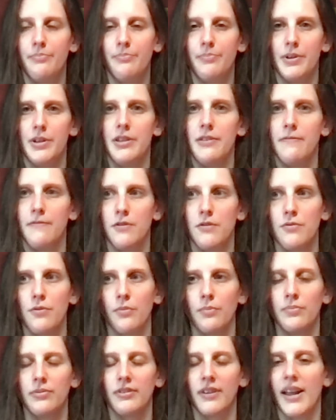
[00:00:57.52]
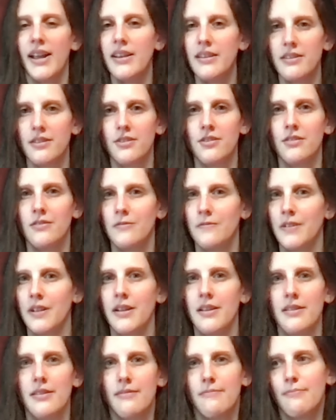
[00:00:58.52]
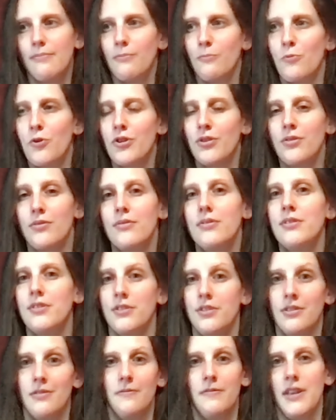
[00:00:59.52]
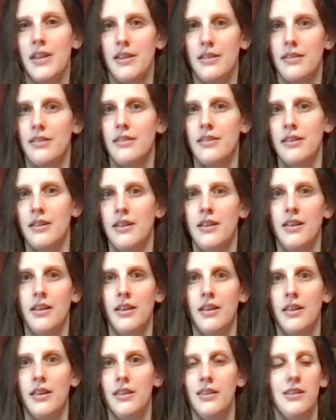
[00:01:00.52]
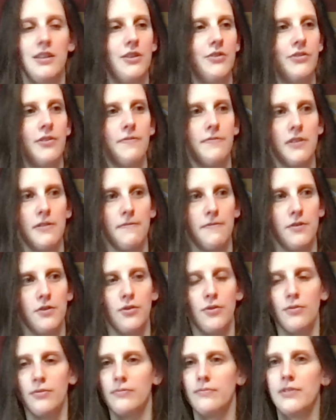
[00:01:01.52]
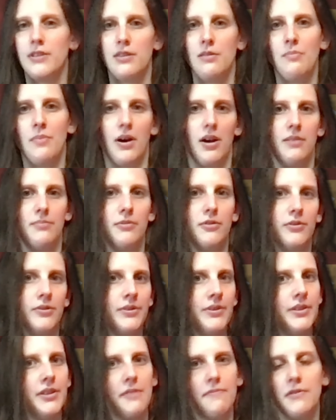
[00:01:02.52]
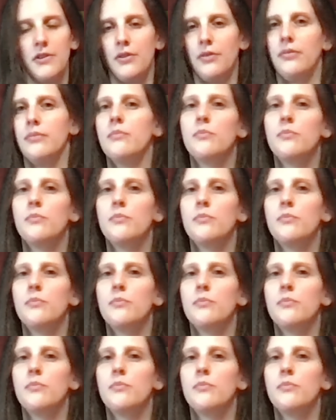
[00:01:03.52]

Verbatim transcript: but if you don't practice your faith, what good is your faith? You know, if, if you don't read the Bible, if you don't